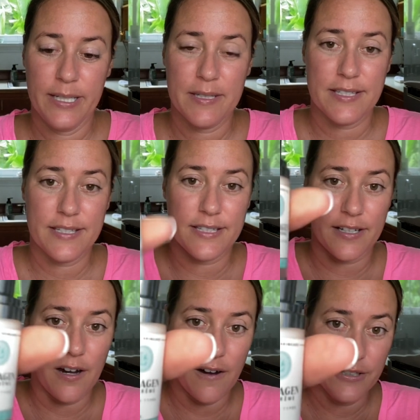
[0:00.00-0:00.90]
This is the
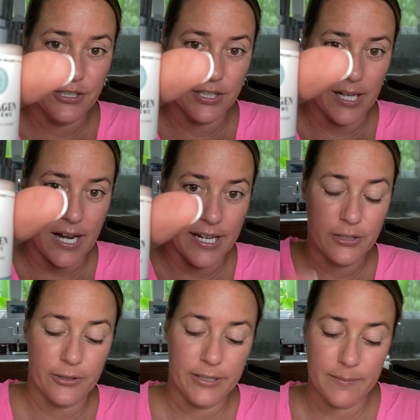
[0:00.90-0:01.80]
collagen eye
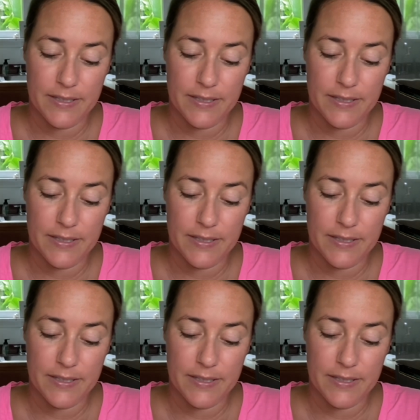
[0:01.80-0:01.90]
cream.